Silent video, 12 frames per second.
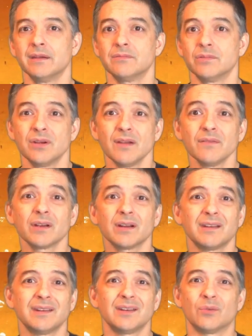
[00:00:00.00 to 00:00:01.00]
you're never
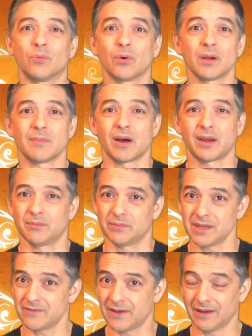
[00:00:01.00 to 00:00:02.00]
going to need to worry about him
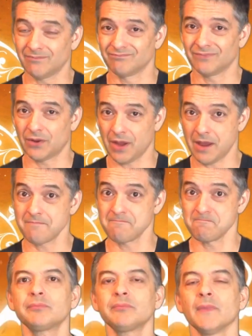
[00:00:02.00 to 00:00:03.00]
leaving, okay?
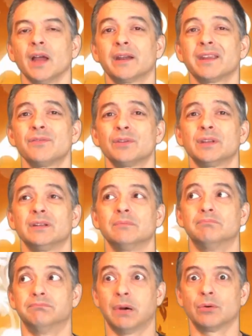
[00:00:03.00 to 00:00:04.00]
I'm going to give you a little
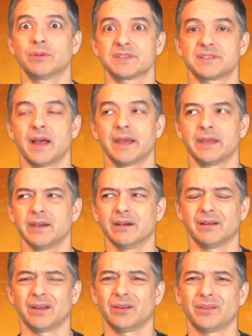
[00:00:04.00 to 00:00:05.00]
bonus lie
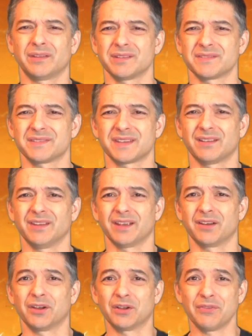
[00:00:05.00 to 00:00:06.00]
here. I know that doesn't sound
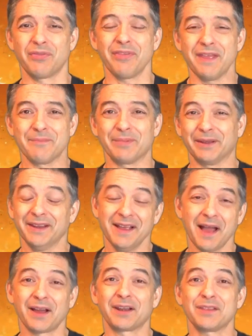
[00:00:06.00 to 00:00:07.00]
like a good thing, but
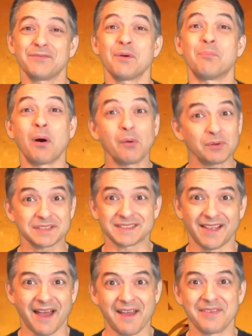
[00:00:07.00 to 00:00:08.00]
I'm going to give you a
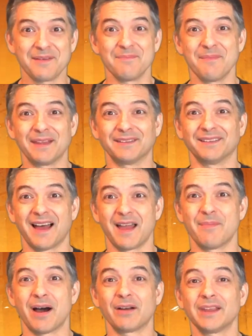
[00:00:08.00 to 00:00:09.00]
bonus lie that men
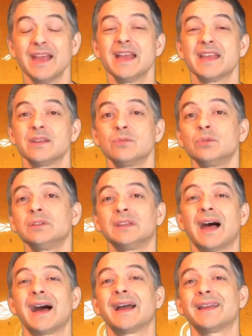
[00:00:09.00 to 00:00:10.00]
lie about. He will
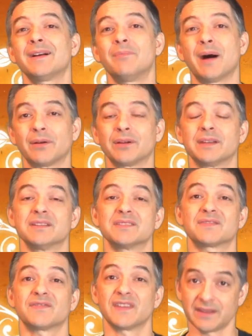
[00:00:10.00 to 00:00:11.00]
lie about
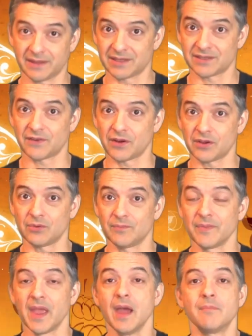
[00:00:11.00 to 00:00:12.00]
his feelings for you,
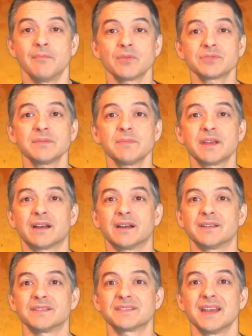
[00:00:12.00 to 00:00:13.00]
mostly
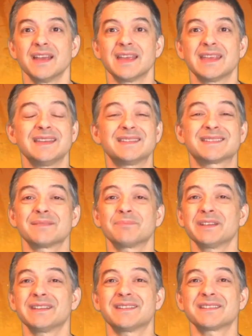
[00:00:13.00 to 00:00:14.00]
because he
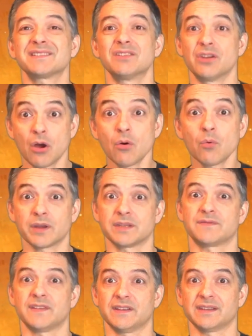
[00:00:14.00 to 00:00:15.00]
simply doesn't know what
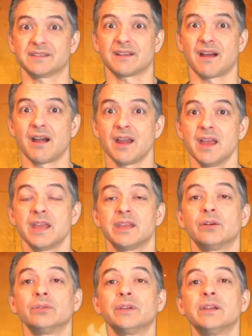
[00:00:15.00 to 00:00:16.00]
his feelings are.
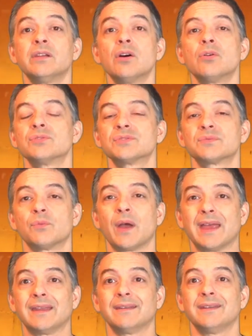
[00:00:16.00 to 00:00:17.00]
He only knows
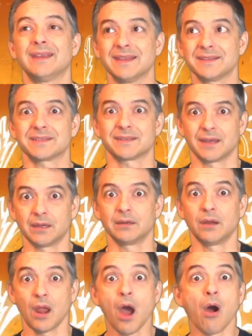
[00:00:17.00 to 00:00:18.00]
when it's a
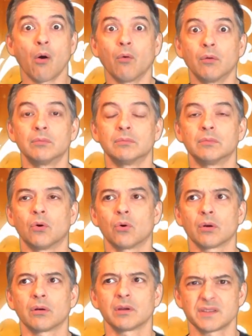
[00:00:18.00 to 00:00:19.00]
no
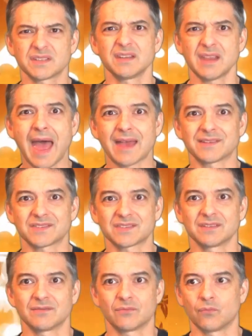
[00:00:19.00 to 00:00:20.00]
or it's a
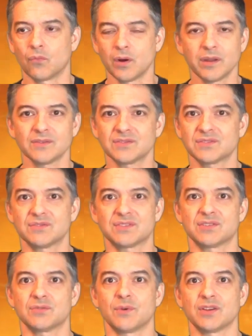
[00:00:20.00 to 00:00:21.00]
yes. One of those two
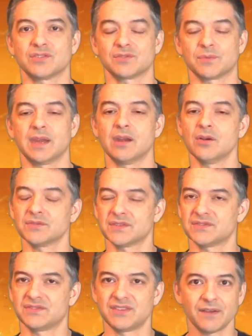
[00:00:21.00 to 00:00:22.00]
situations, when he knows
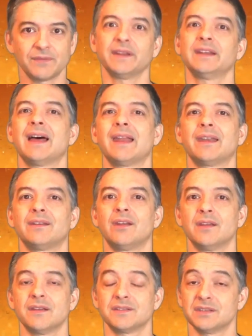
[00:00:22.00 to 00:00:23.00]
is definitely not an,
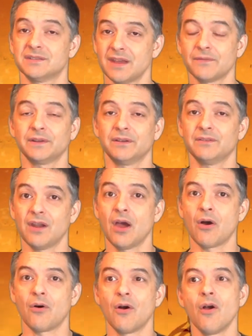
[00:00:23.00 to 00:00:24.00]
it's a definite no